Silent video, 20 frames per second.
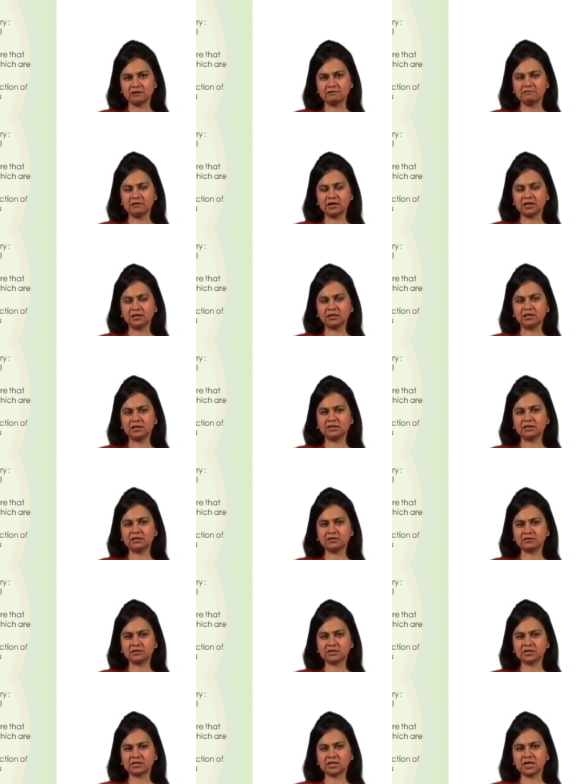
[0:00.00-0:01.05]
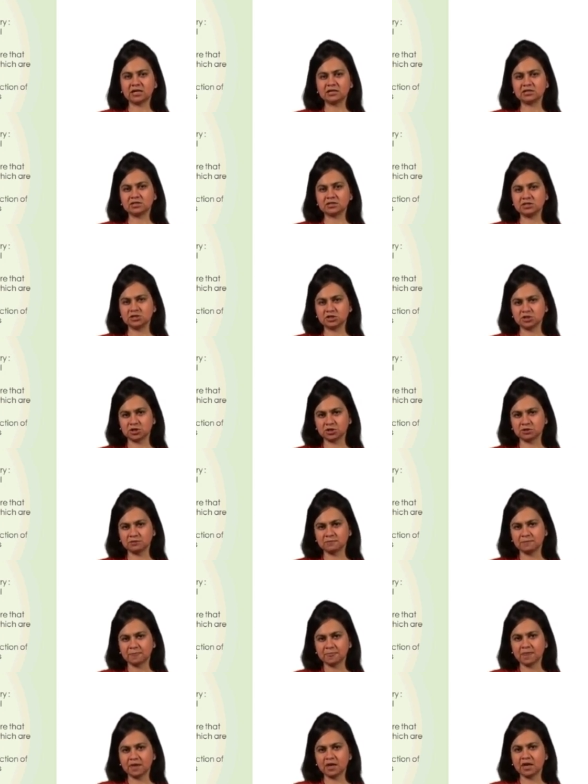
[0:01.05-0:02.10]
when the literary stylistician
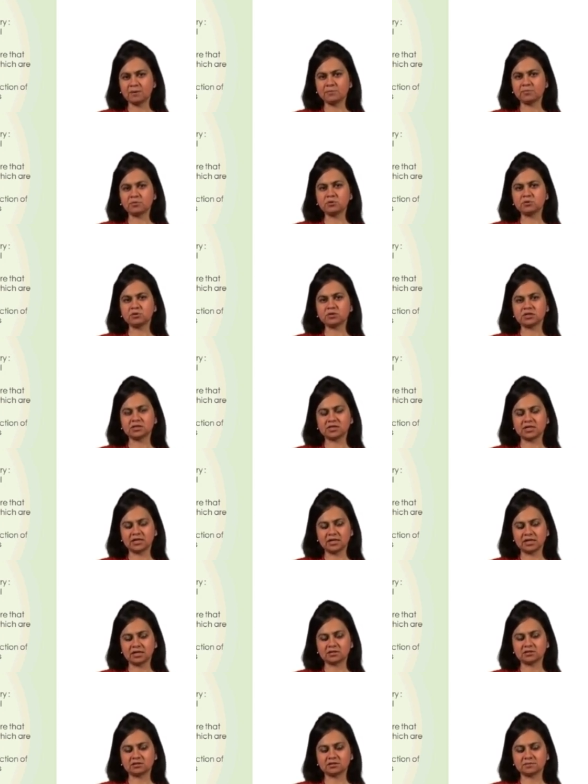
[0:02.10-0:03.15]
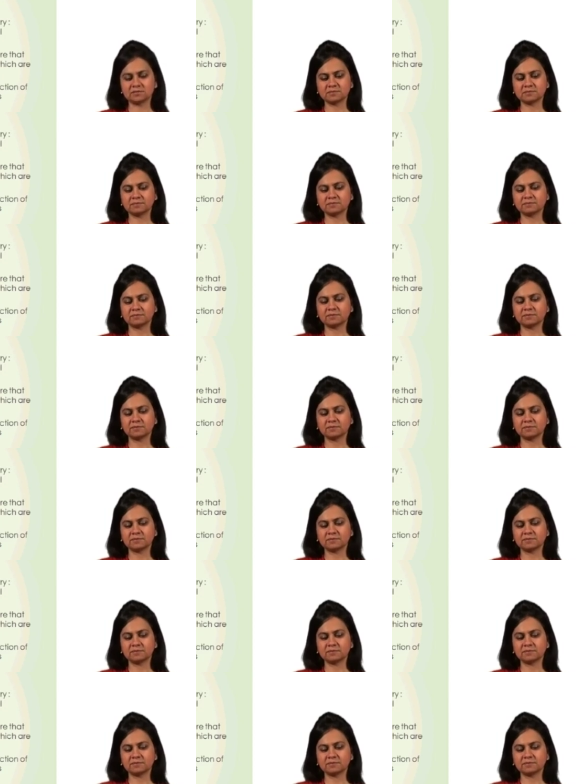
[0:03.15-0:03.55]
approaches a text.